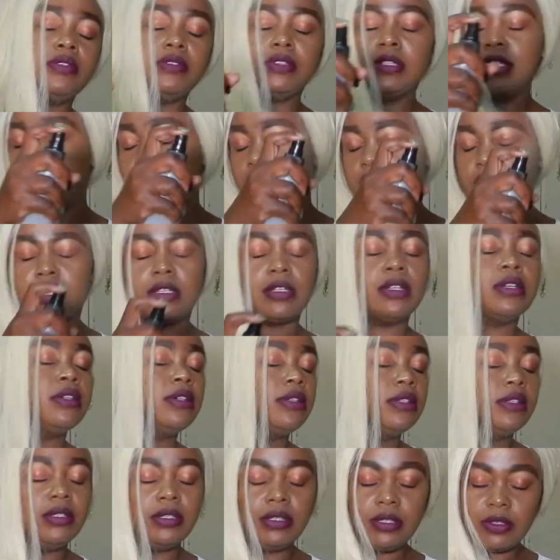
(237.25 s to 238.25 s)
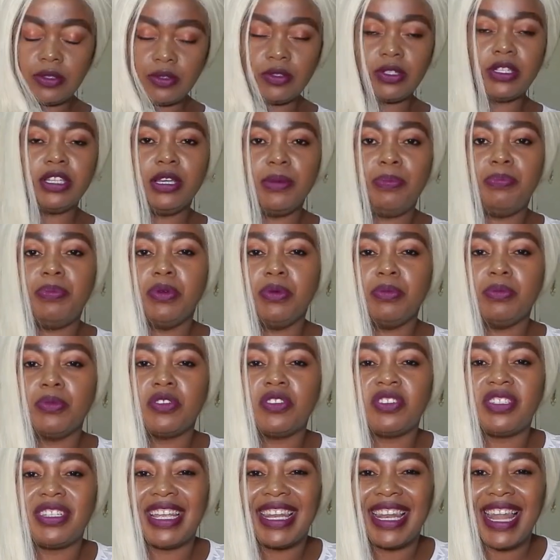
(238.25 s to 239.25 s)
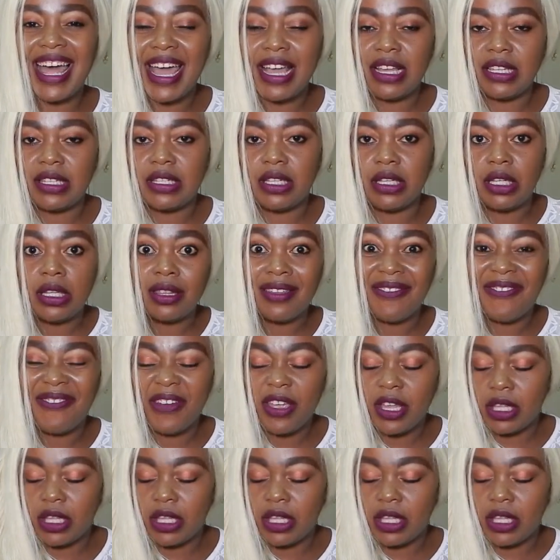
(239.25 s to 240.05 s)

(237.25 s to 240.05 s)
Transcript: you just to keep you moisturized in the